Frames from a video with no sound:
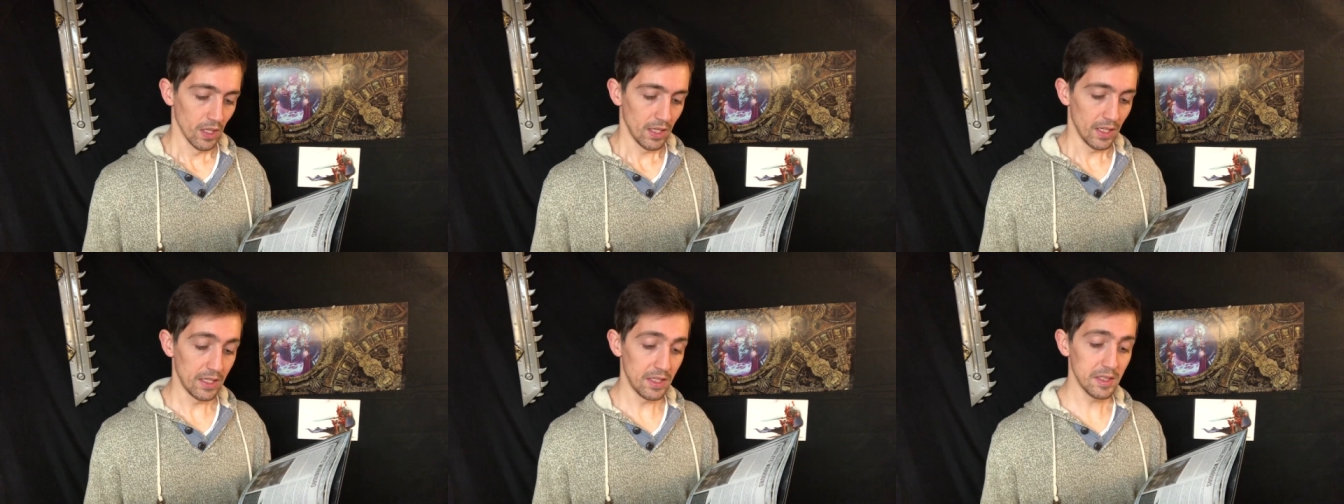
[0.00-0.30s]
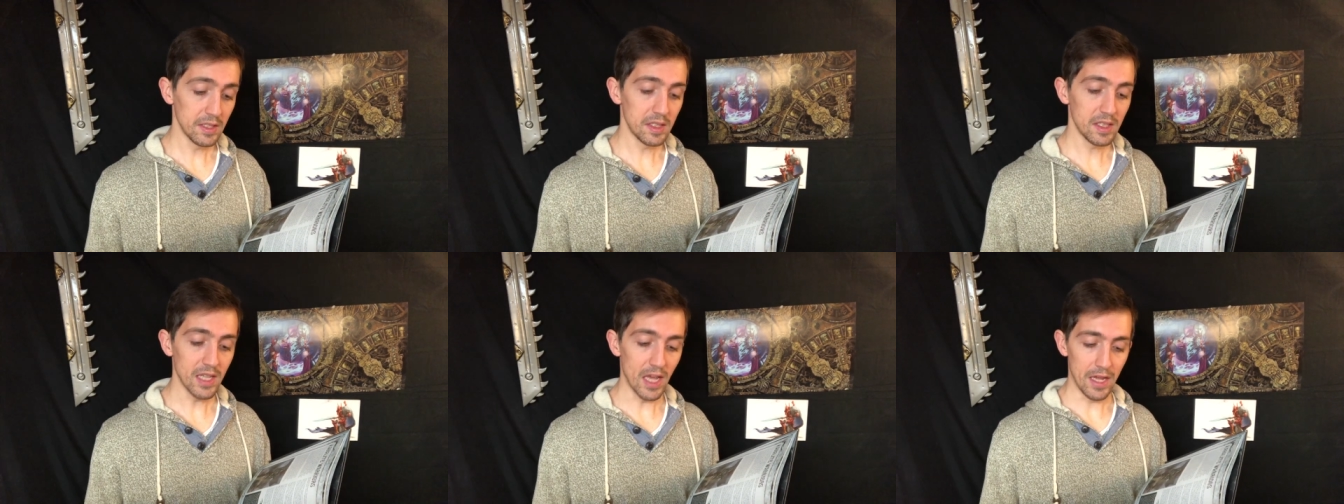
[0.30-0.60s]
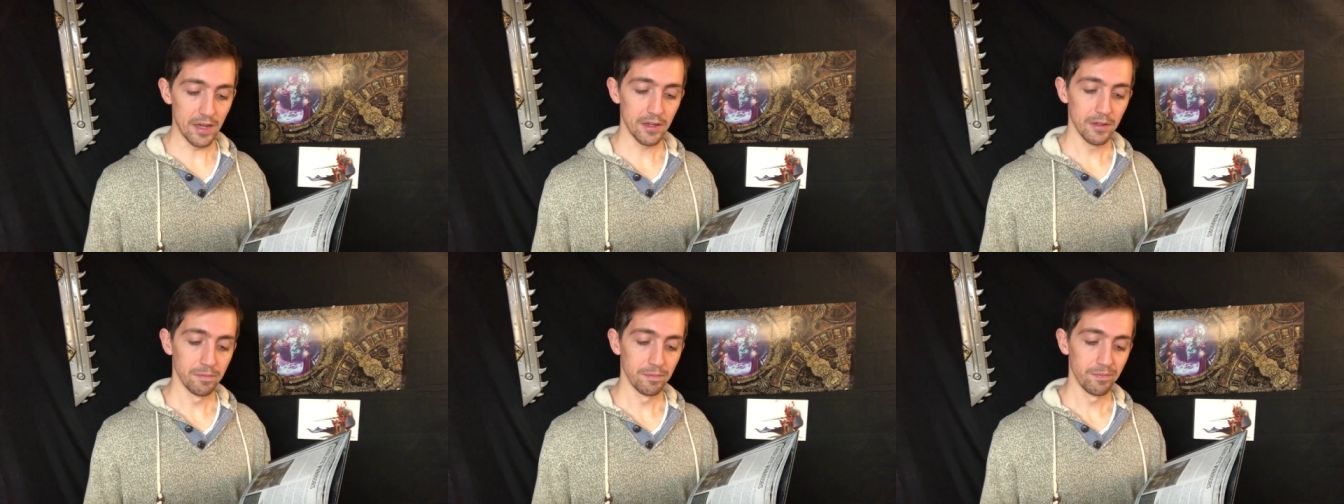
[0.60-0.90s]
It is
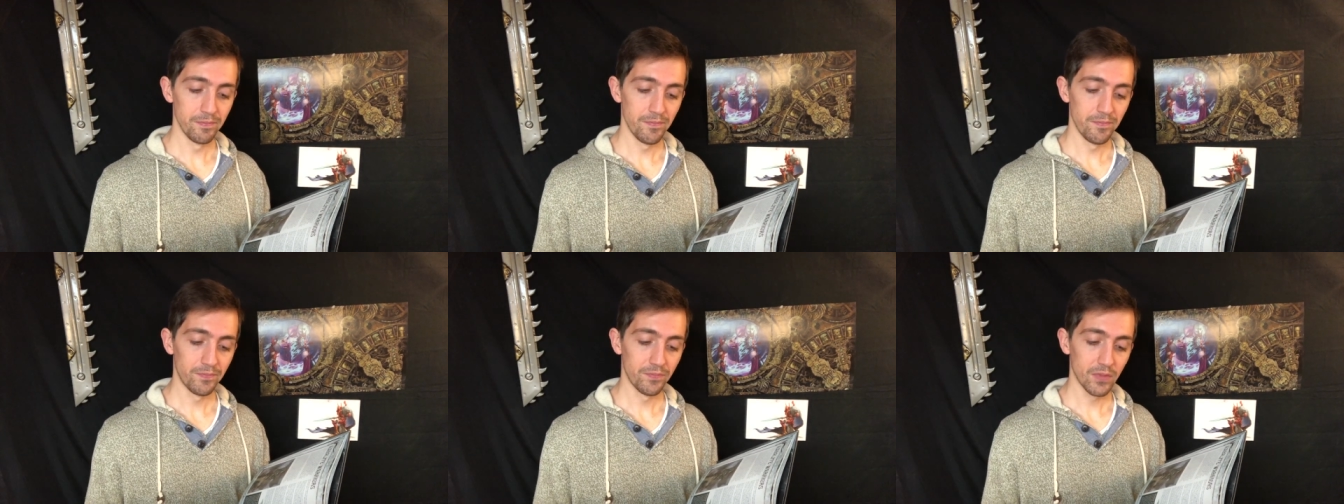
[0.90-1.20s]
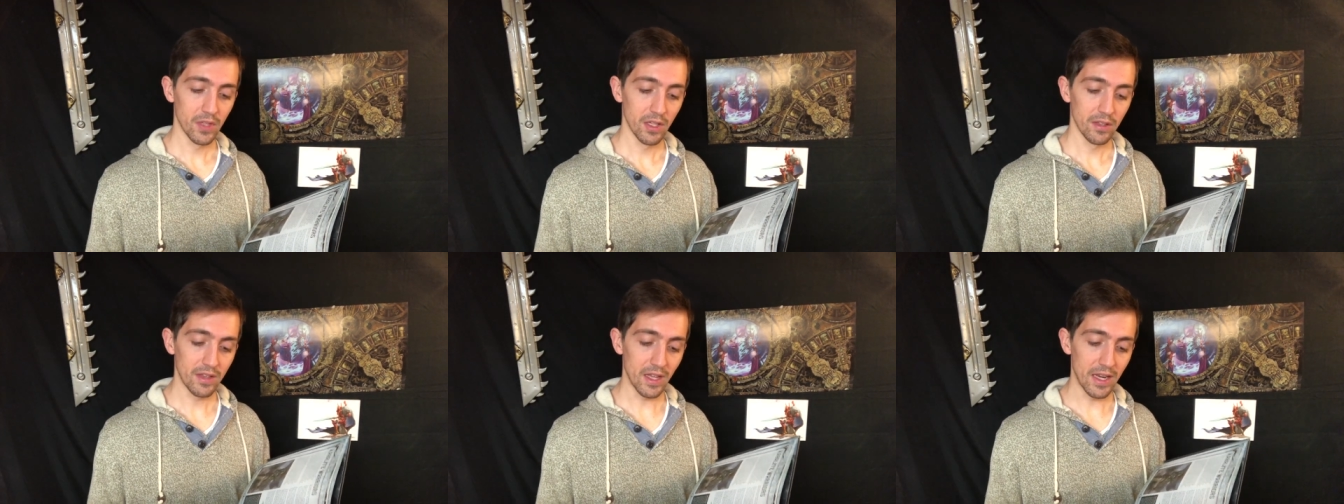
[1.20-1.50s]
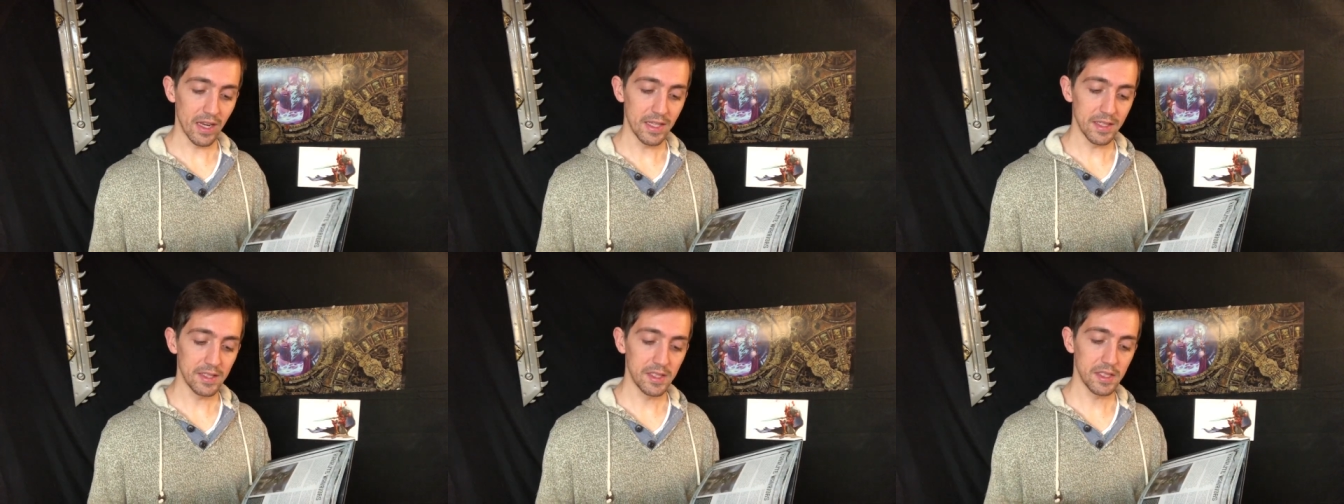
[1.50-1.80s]
said
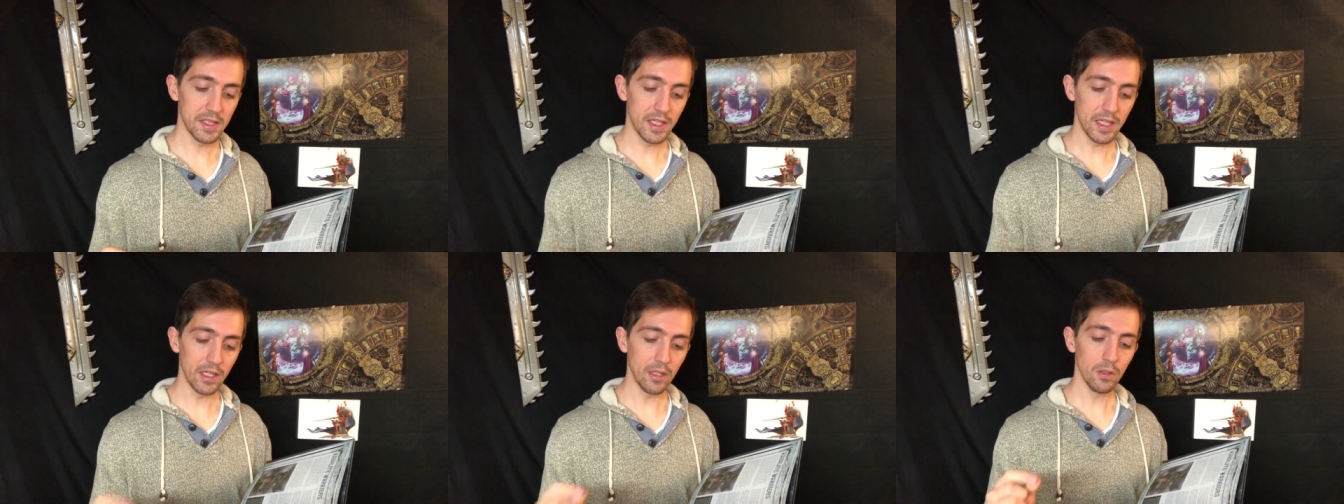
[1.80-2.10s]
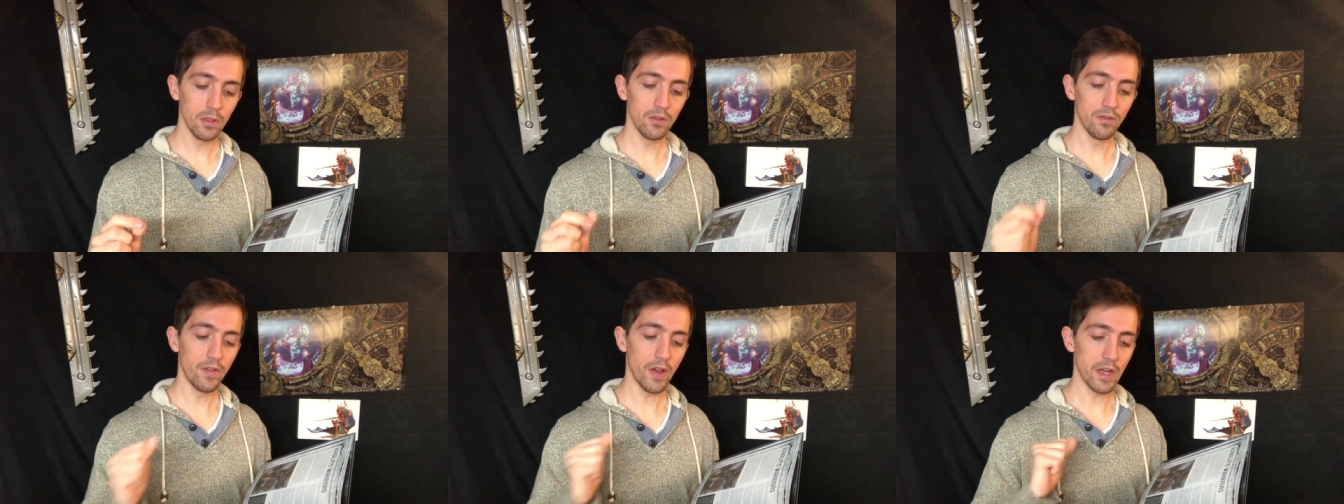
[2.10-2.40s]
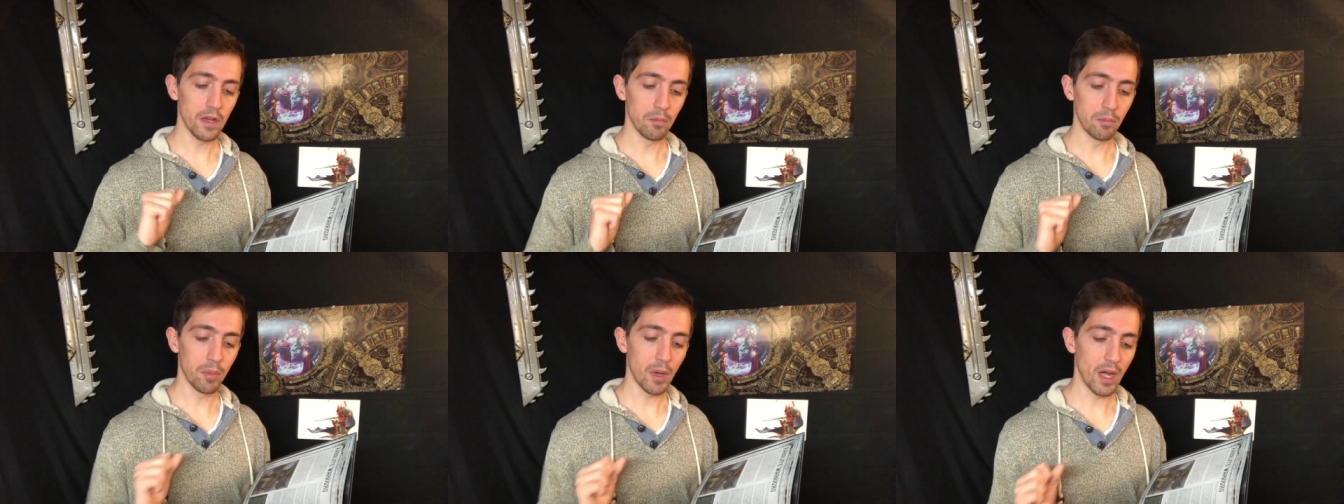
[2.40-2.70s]
that a skilled
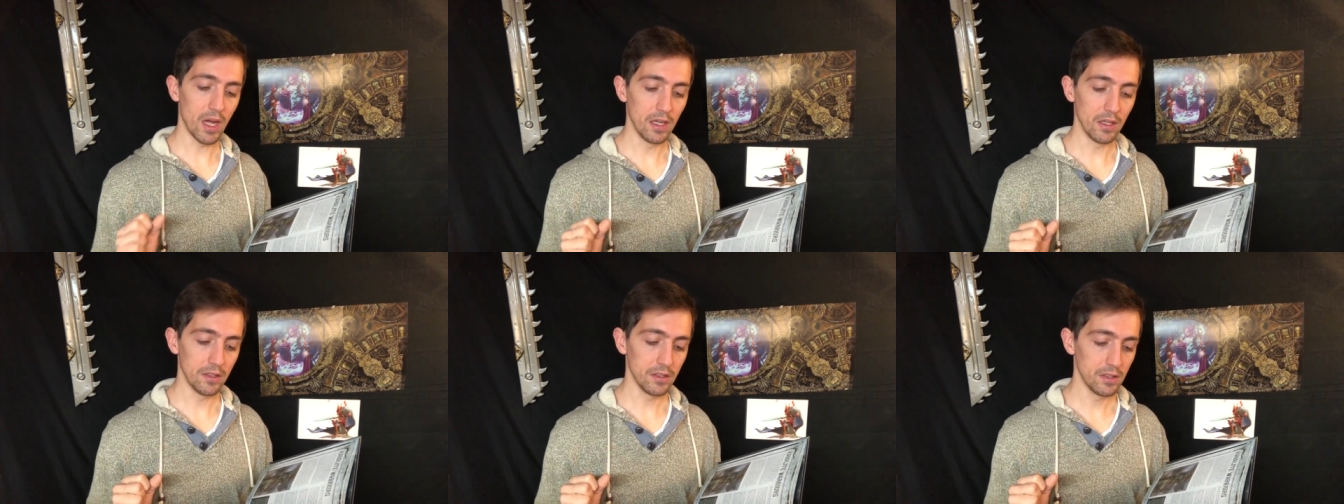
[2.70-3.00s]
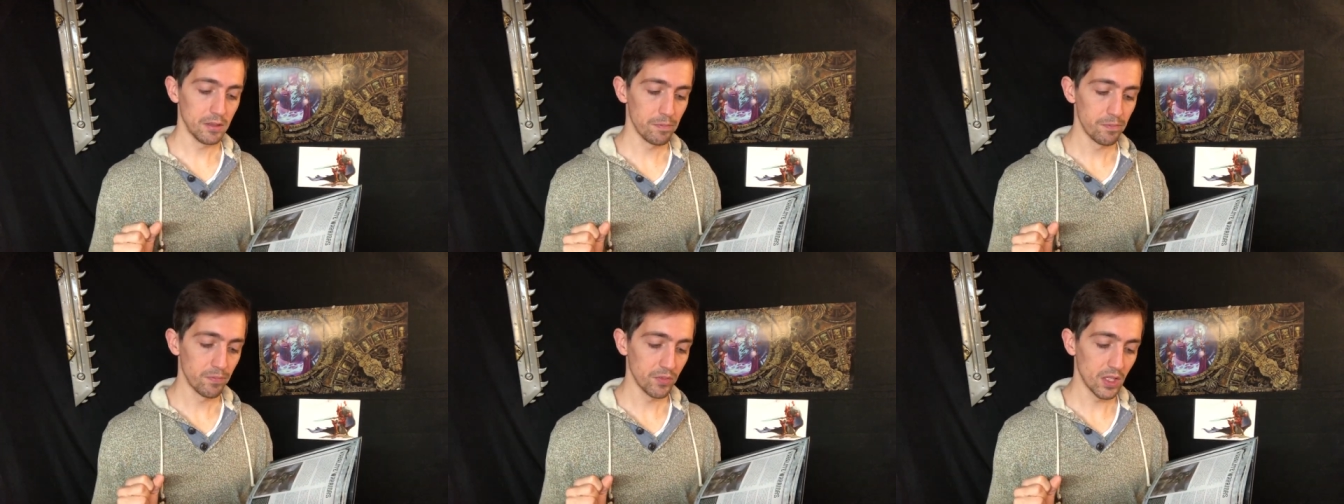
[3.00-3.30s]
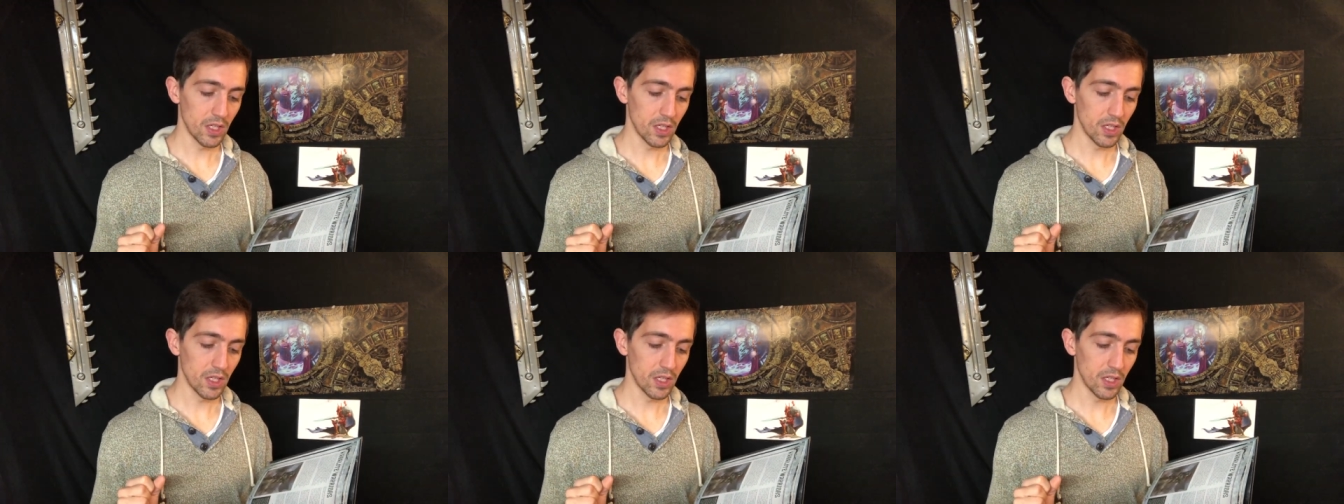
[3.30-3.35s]
Venom pilot